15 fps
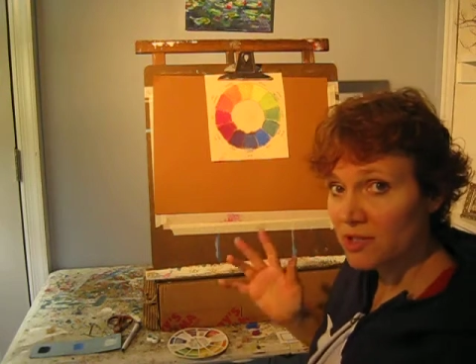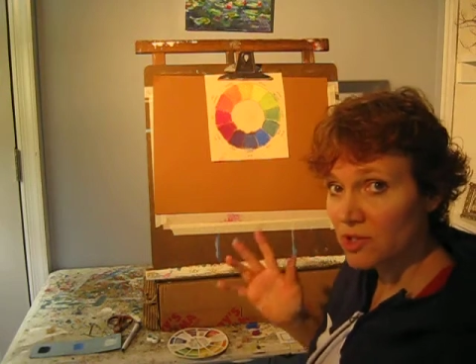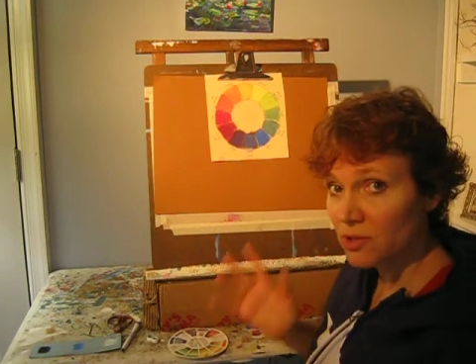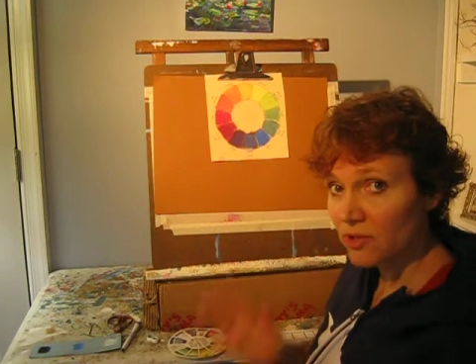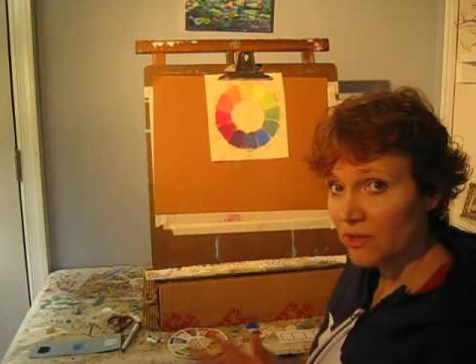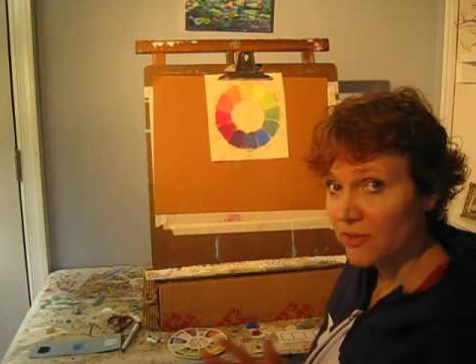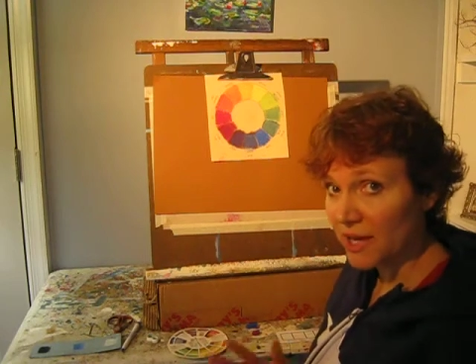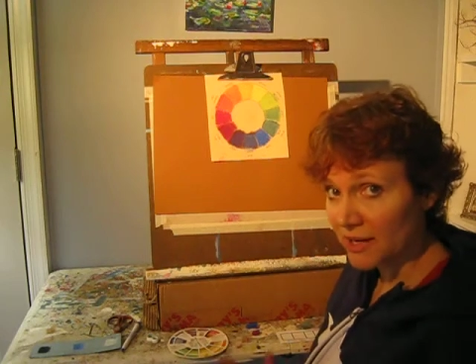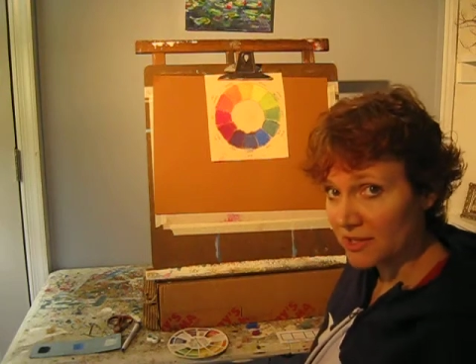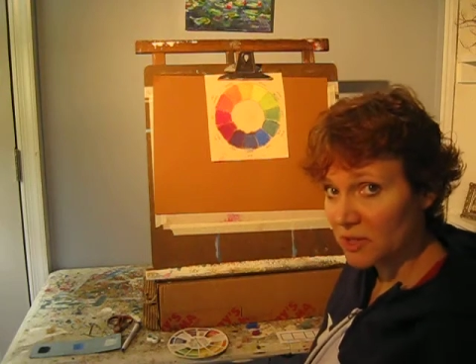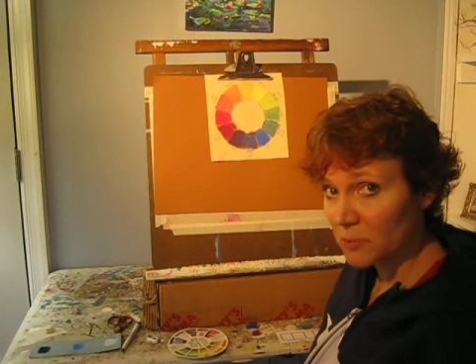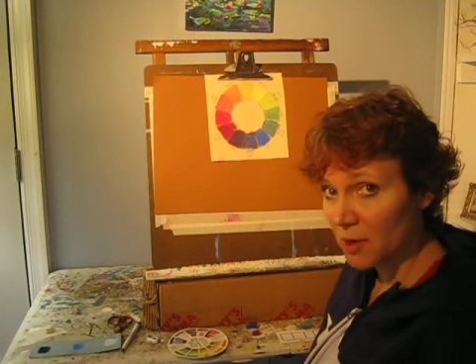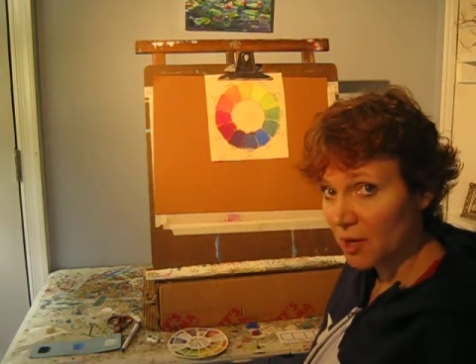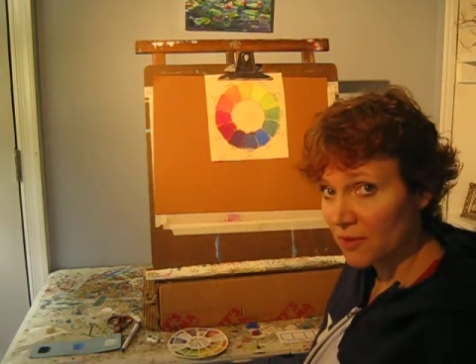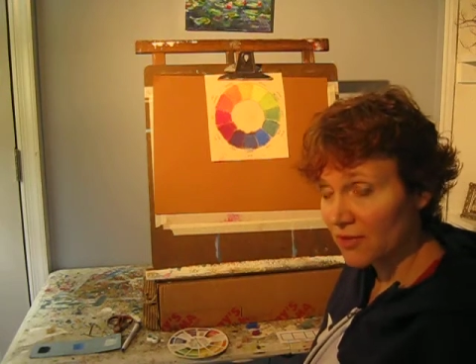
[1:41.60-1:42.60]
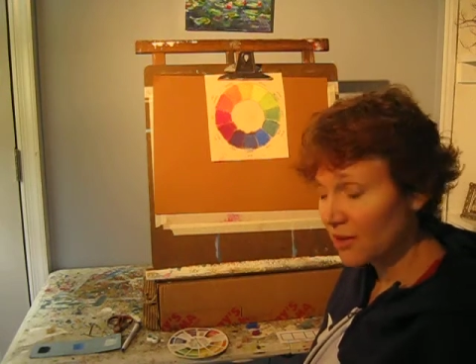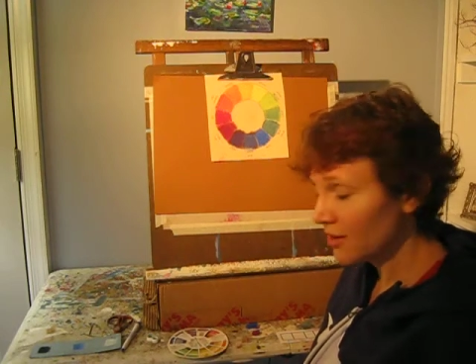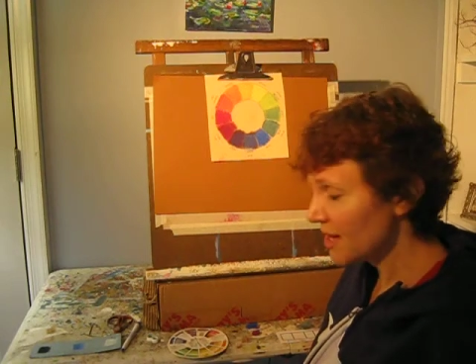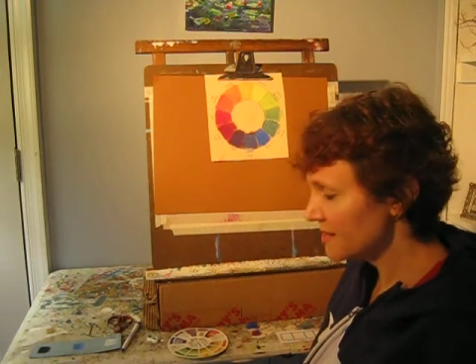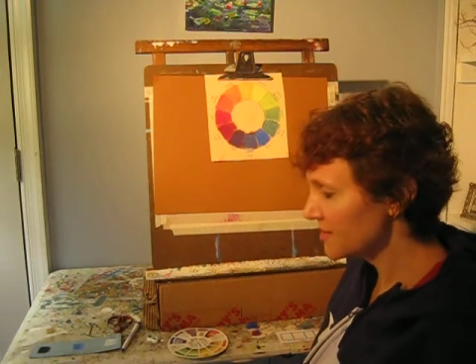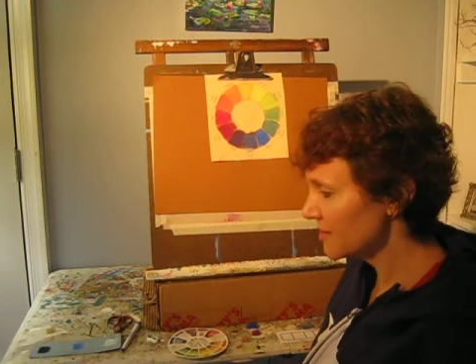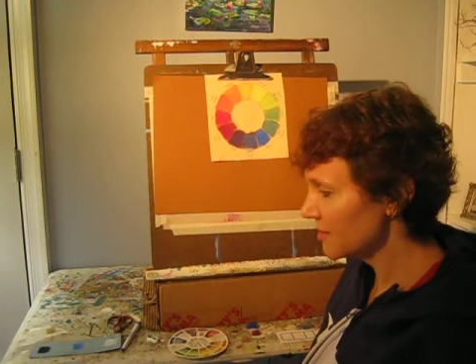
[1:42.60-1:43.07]
to the next part of our
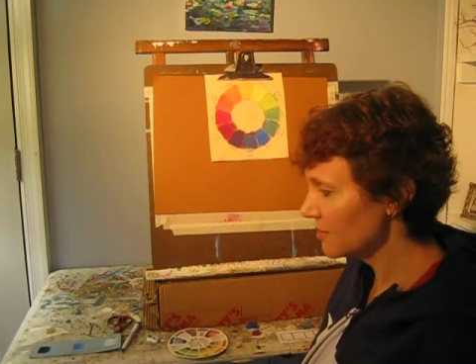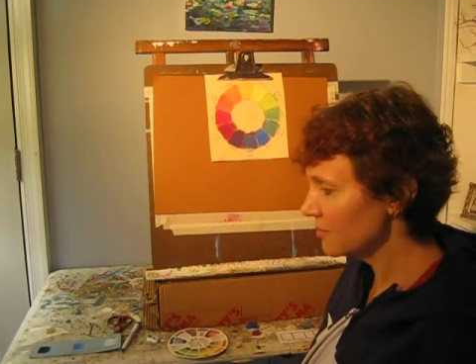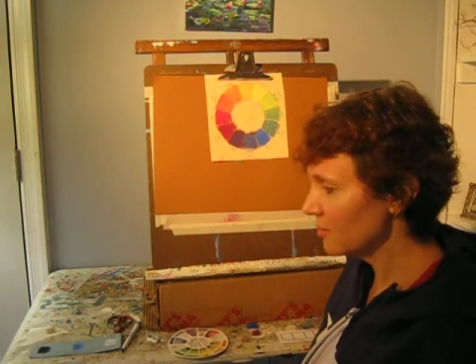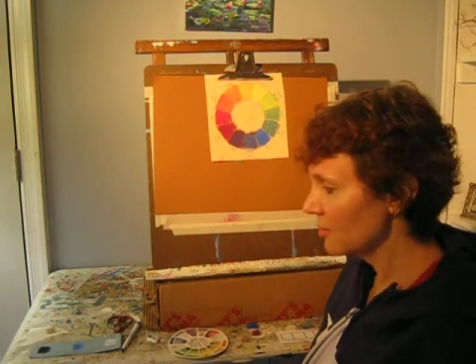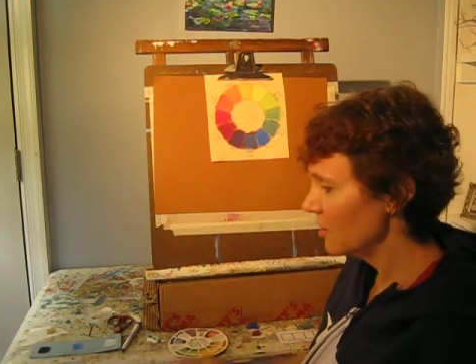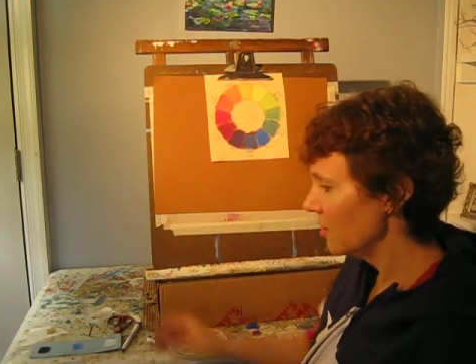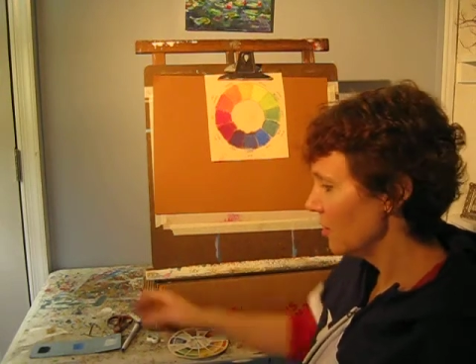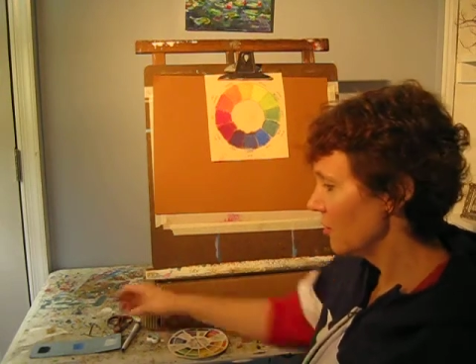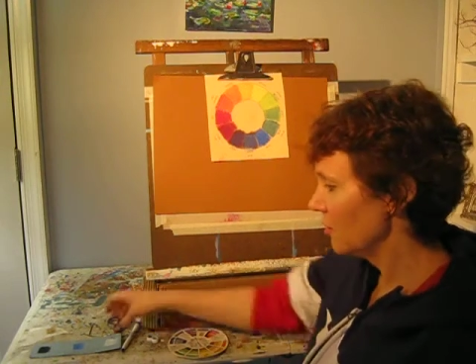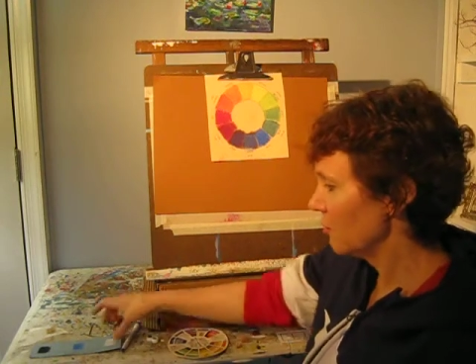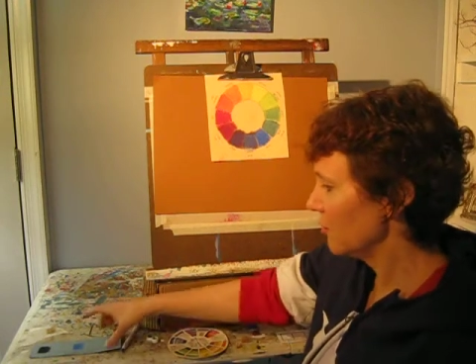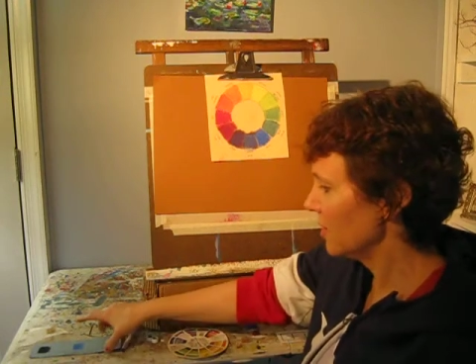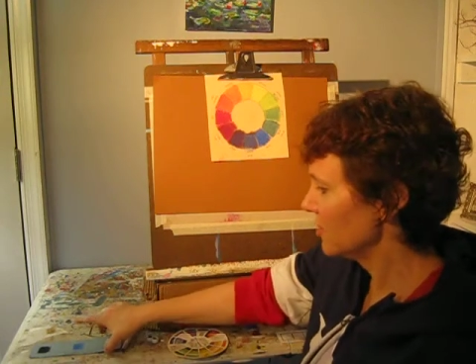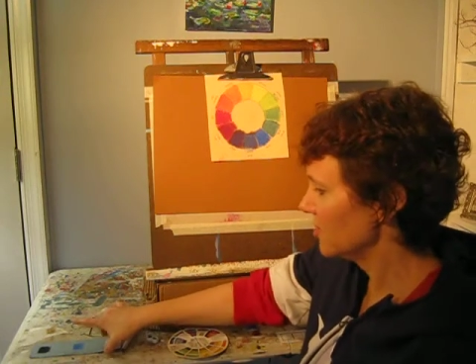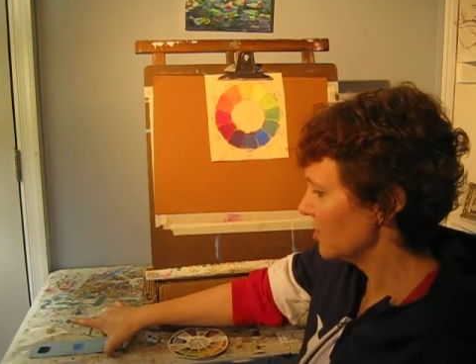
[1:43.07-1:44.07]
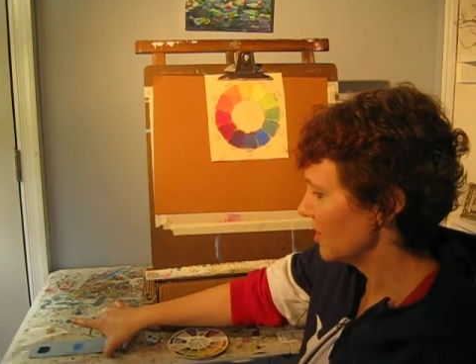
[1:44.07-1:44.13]
lesson, which